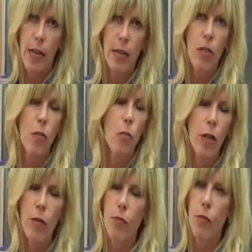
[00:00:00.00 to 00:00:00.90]
and it's a
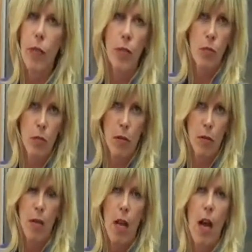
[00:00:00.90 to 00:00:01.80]
wonderful
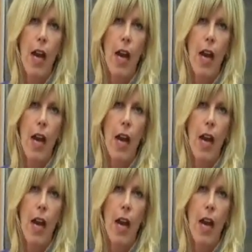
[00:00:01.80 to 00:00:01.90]
resource.